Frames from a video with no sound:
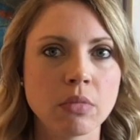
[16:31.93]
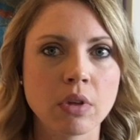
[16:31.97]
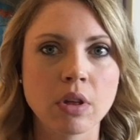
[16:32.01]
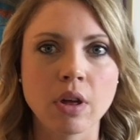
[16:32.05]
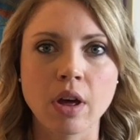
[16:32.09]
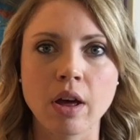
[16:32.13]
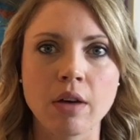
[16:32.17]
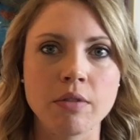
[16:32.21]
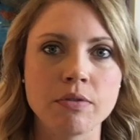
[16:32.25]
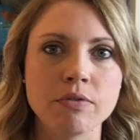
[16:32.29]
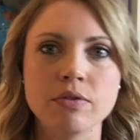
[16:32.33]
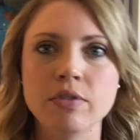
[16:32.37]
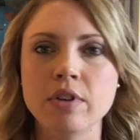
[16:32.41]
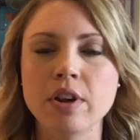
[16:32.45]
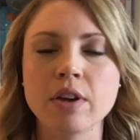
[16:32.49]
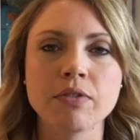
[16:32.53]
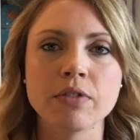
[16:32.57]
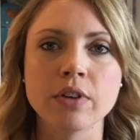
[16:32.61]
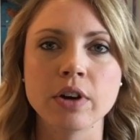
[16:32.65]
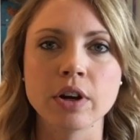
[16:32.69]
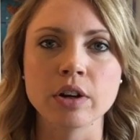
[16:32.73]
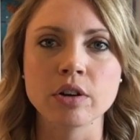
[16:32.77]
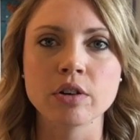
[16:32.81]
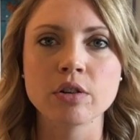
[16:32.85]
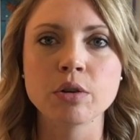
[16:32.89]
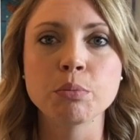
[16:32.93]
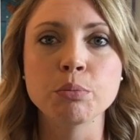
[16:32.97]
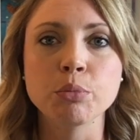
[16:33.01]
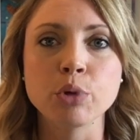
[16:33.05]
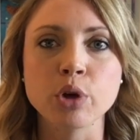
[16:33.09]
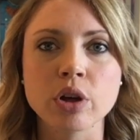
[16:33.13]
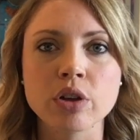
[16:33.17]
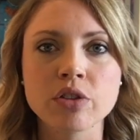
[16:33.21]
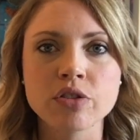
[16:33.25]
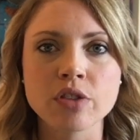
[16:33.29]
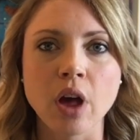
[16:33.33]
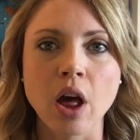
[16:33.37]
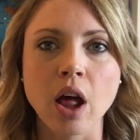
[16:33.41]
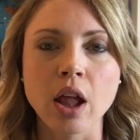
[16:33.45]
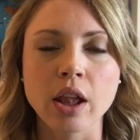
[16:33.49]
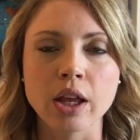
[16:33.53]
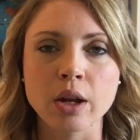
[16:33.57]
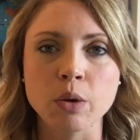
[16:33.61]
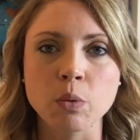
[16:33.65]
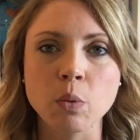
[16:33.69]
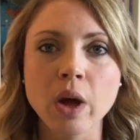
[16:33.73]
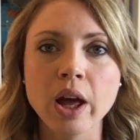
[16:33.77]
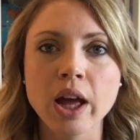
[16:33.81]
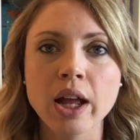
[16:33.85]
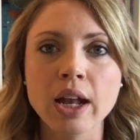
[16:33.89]
of different books all
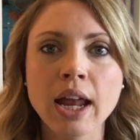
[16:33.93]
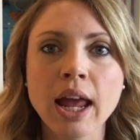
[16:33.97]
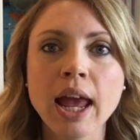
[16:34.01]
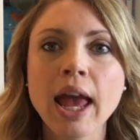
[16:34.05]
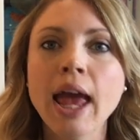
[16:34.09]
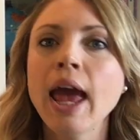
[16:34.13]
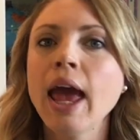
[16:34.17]
in one,